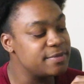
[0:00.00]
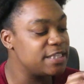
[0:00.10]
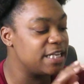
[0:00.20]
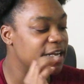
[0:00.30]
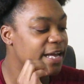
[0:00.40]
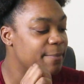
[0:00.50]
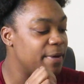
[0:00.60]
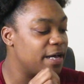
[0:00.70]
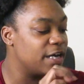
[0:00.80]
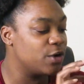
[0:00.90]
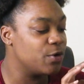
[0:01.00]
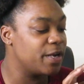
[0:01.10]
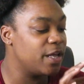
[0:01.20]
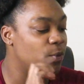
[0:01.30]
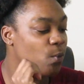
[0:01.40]
Then I got my
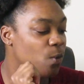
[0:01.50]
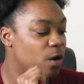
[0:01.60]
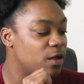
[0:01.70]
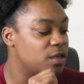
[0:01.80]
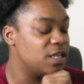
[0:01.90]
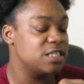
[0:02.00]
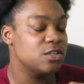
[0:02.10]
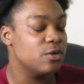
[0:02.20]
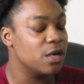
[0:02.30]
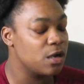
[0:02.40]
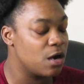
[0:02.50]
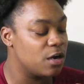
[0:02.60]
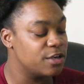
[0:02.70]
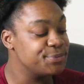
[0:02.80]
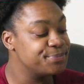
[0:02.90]
Credit One. That's a credit
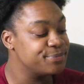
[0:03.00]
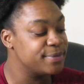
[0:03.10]
card.